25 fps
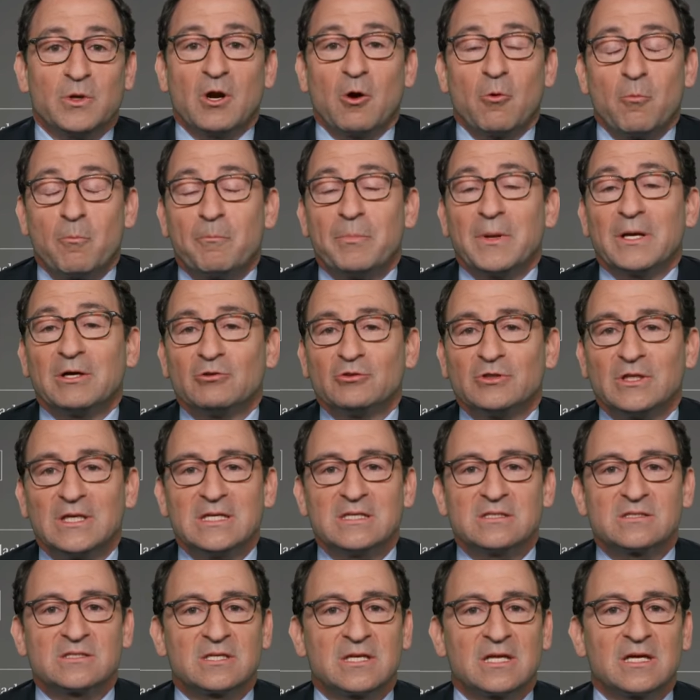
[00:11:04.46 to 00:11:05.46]
don't build
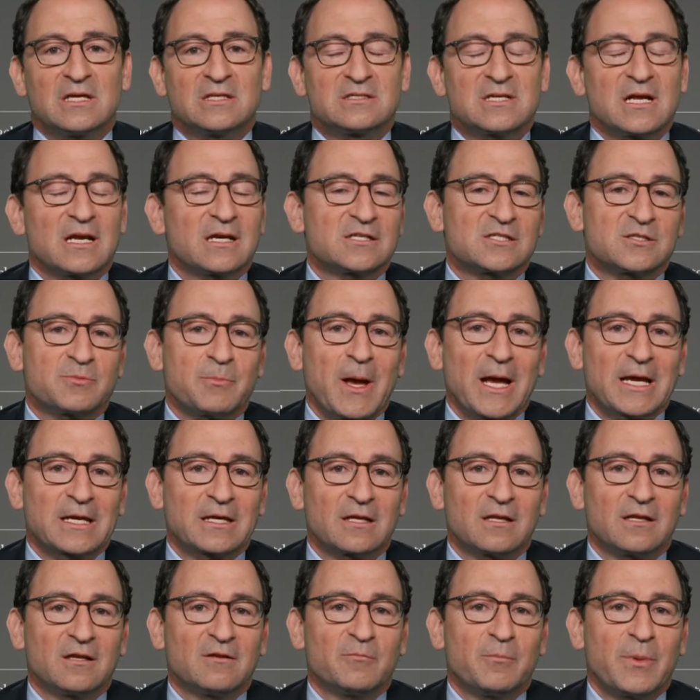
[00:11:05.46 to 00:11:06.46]
these things on a
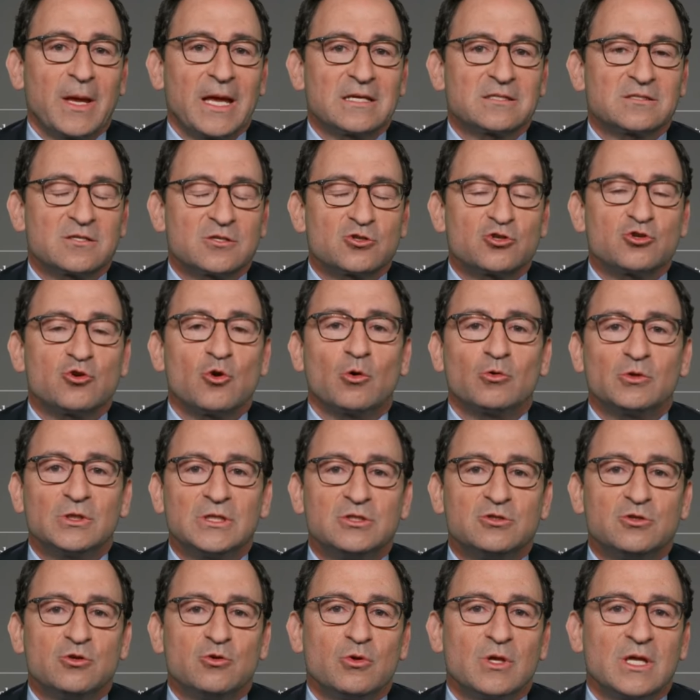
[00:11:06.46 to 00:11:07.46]
speculative basis. You
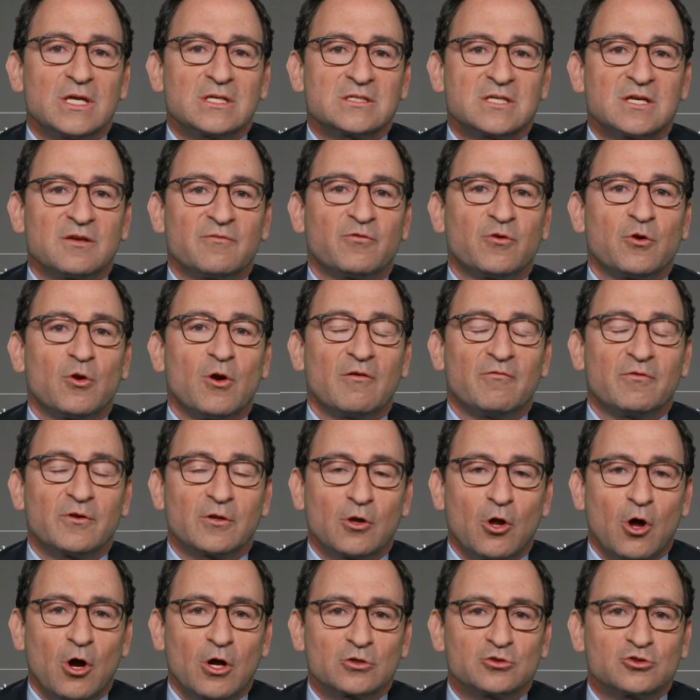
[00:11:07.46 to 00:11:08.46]
only do this if you have a
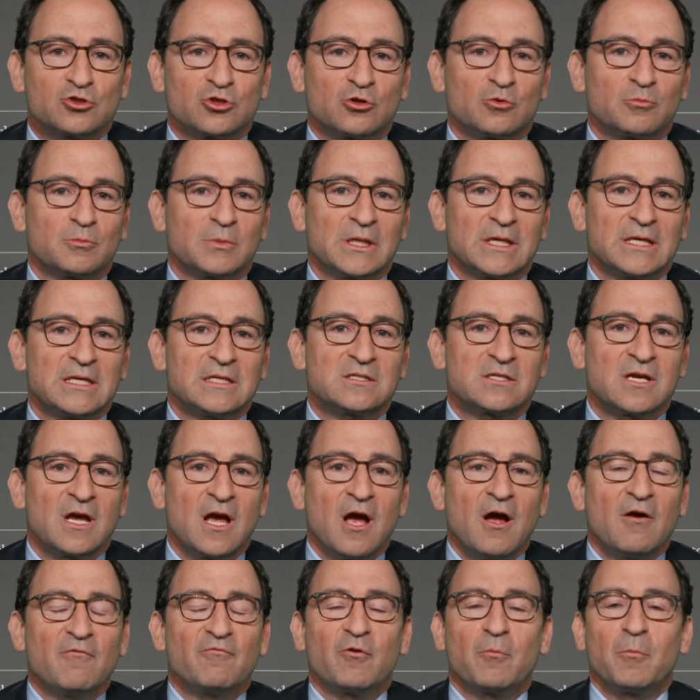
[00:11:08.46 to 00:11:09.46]
long-term lease
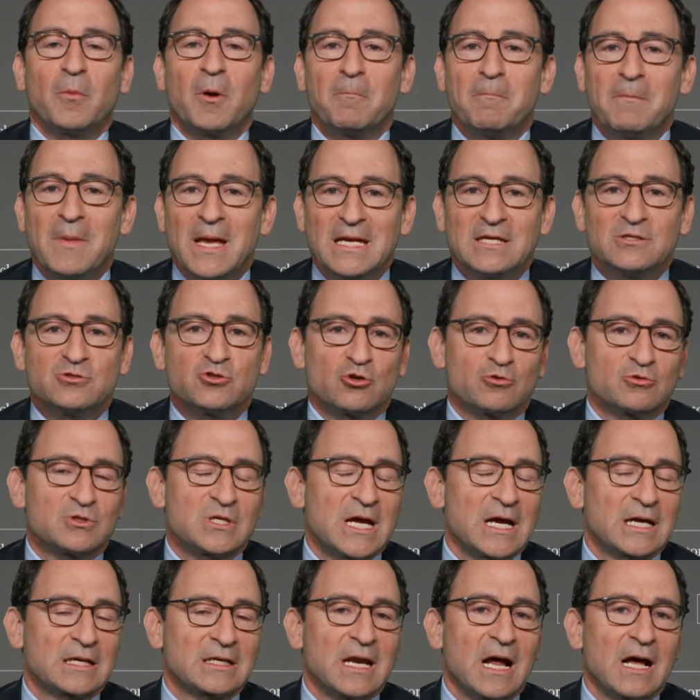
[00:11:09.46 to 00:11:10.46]
from a major
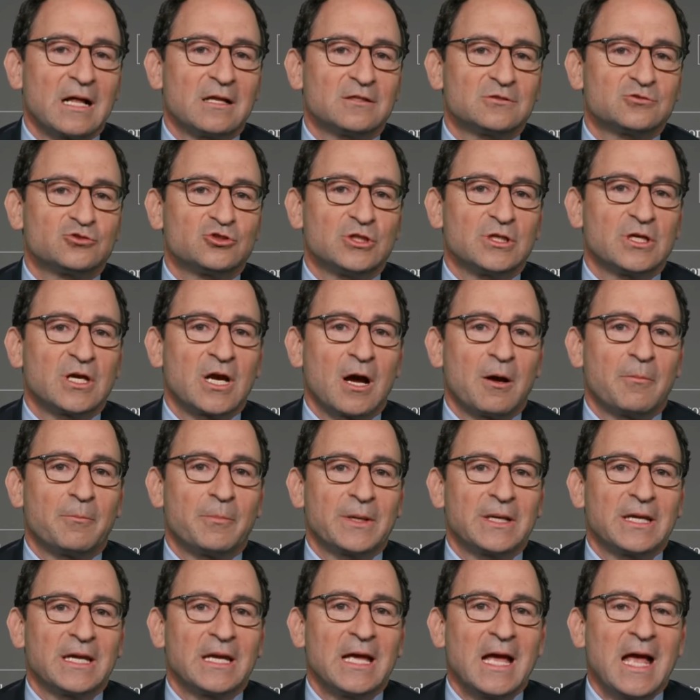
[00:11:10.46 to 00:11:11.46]
technology
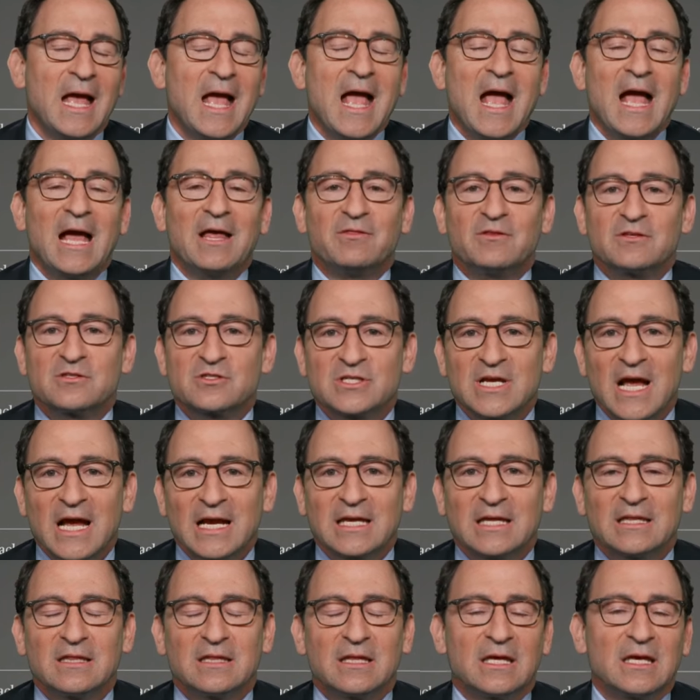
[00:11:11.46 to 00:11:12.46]
company. And the
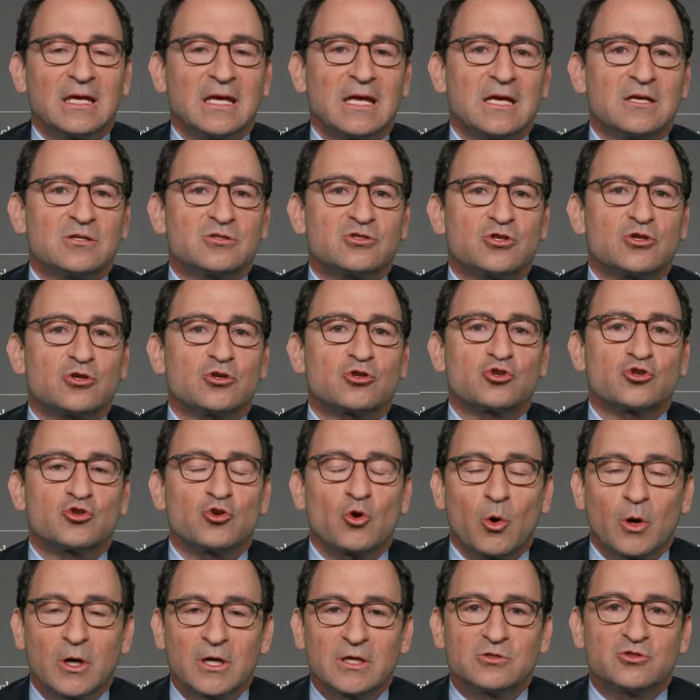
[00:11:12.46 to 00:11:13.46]
second thing is the
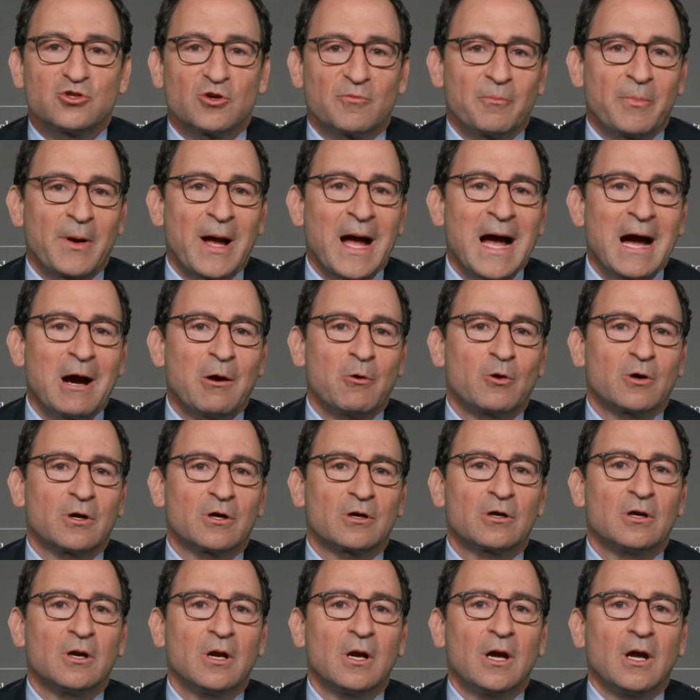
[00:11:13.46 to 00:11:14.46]
shortage of
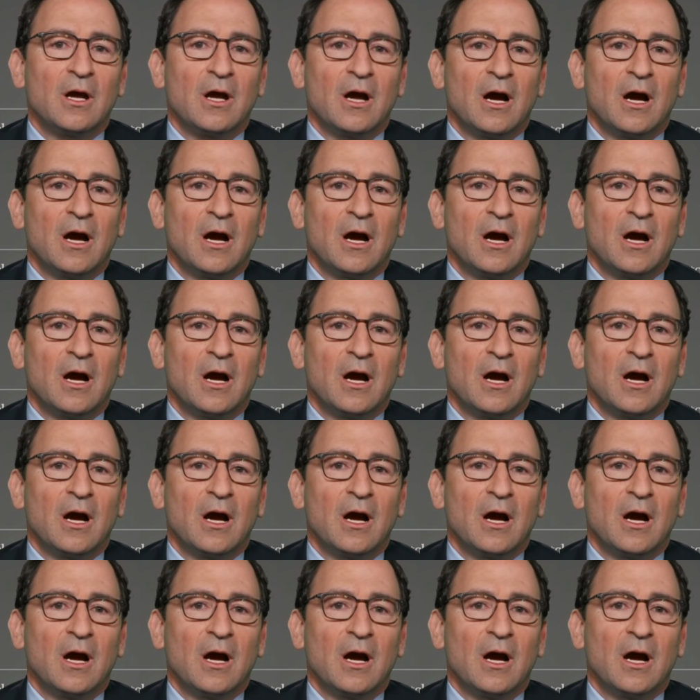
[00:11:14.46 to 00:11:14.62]
power